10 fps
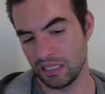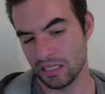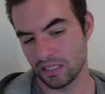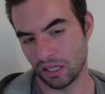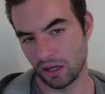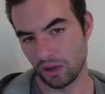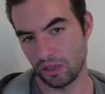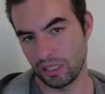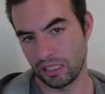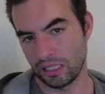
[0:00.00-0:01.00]
So
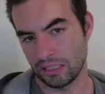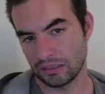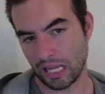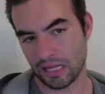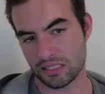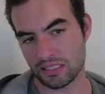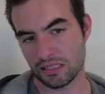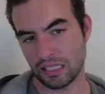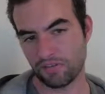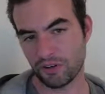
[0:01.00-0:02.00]
that's
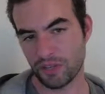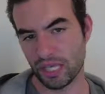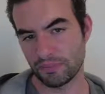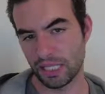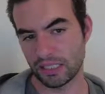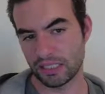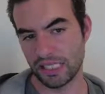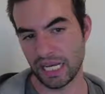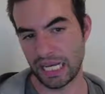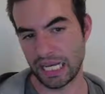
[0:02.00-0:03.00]
it for the update
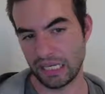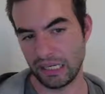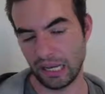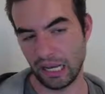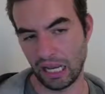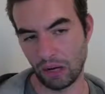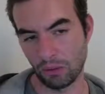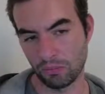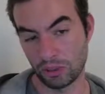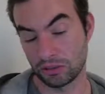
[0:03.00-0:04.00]
today.
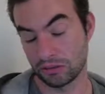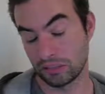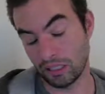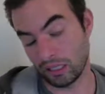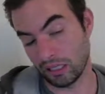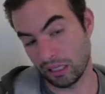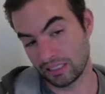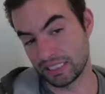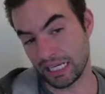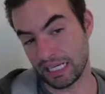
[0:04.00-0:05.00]
The
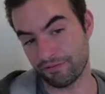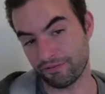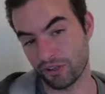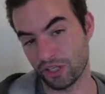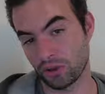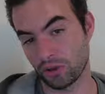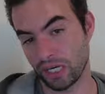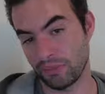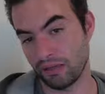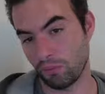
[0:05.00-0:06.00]
date for the
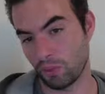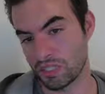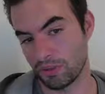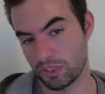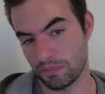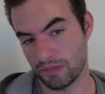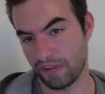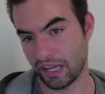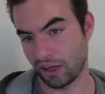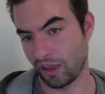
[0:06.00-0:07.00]
agreement was supposed to be
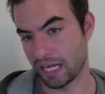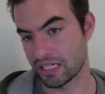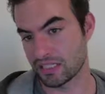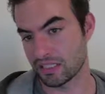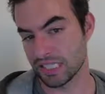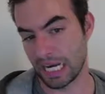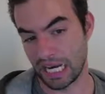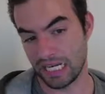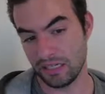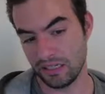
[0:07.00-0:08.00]
finalized
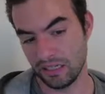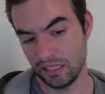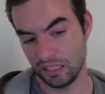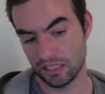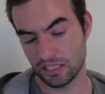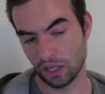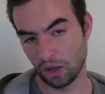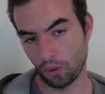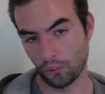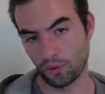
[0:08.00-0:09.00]
today,
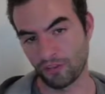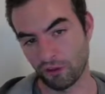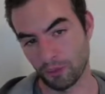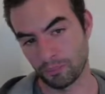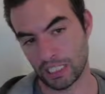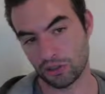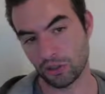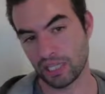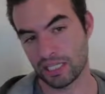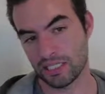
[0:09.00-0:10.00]
so looking for a press
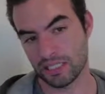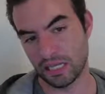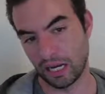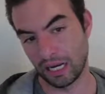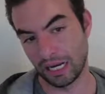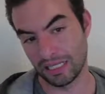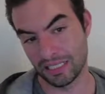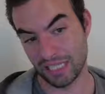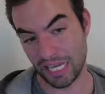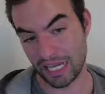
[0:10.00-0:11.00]
release
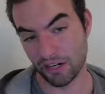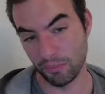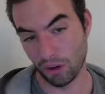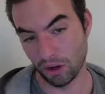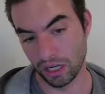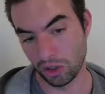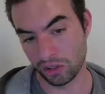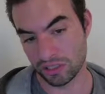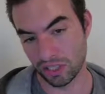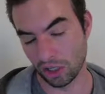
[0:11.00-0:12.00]
tonight or tomorrow
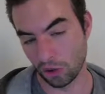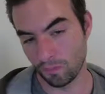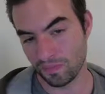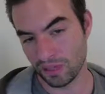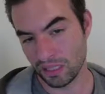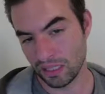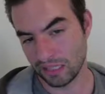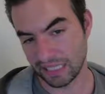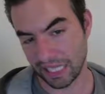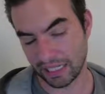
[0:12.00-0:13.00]
to know.
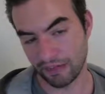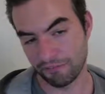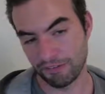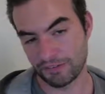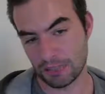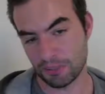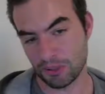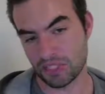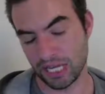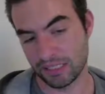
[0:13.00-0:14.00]
They had to get
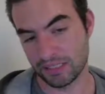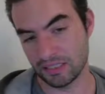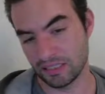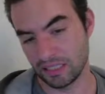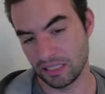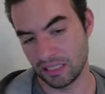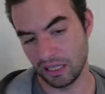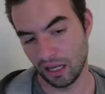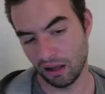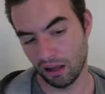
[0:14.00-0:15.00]
50%
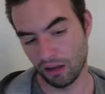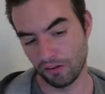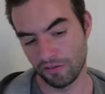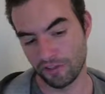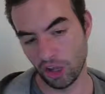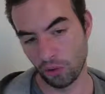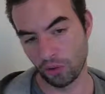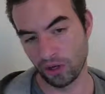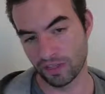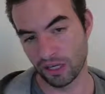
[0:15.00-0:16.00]
of
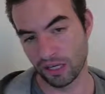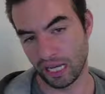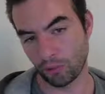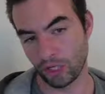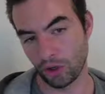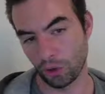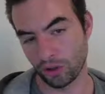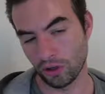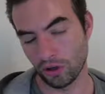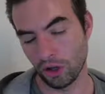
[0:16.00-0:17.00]
the equity
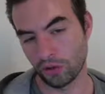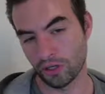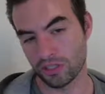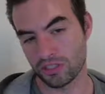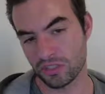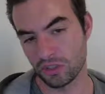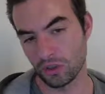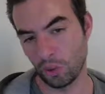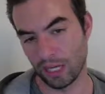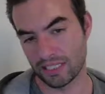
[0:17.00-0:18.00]
owners
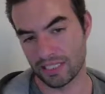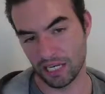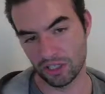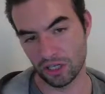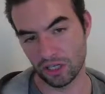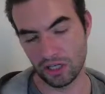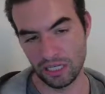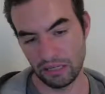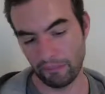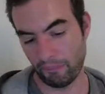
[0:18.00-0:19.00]
to tender.
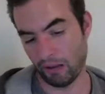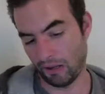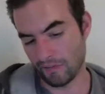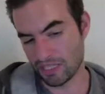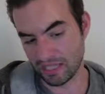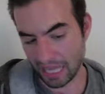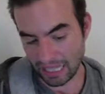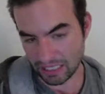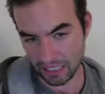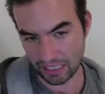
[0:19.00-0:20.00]
Obviously, I
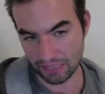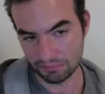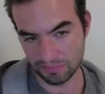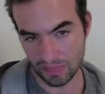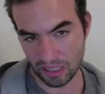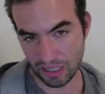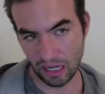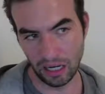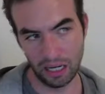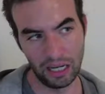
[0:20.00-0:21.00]
didn't,
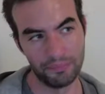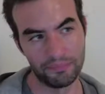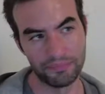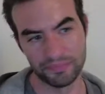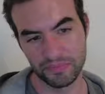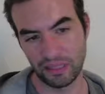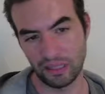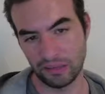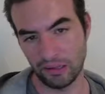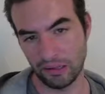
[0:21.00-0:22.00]
and
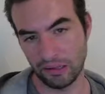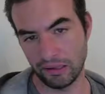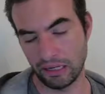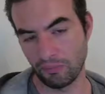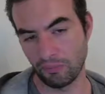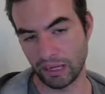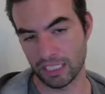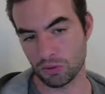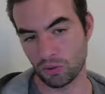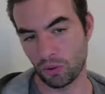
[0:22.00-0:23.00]
I
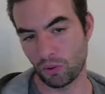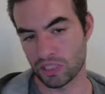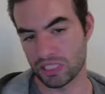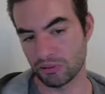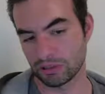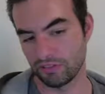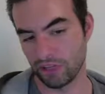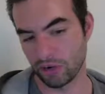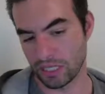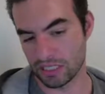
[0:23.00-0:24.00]
guess we'll see what the
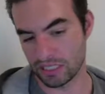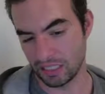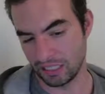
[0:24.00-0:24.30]
vote is.